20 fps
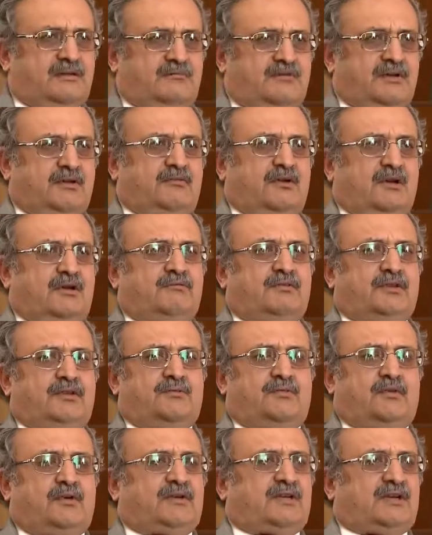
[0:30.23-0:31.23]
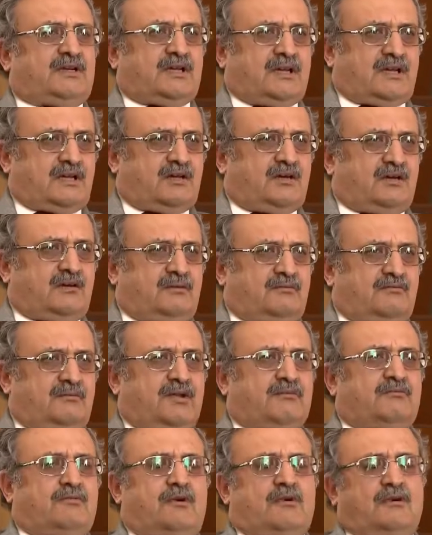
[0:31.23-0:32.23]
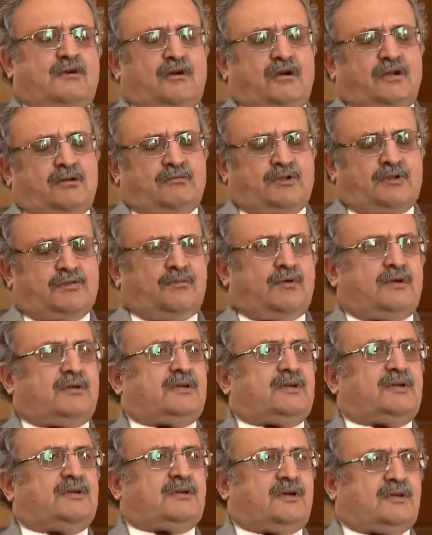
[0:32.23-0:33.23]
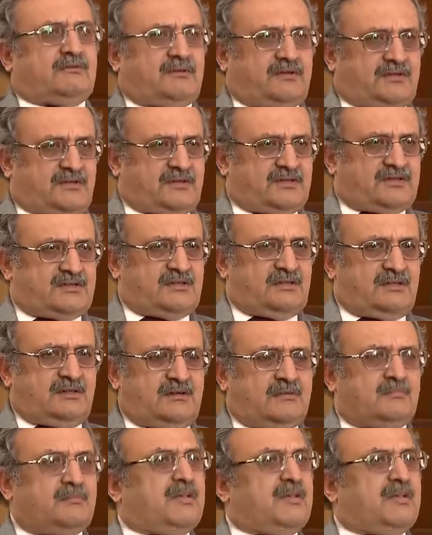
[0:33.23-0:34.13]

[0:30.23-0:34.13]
We have always wanted dialogue. We have always wanted conversation,